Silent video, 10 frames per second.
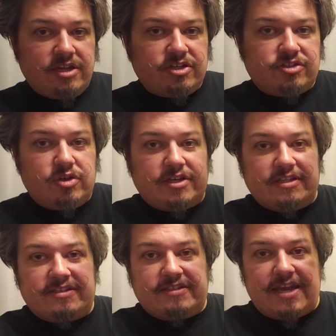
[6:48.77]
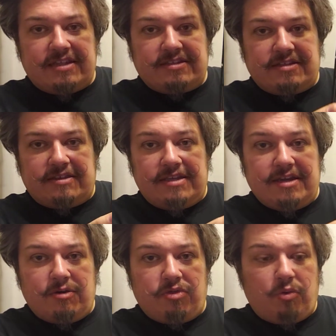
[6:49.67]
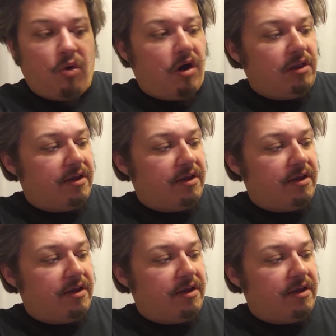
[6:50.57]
just so you can set the wall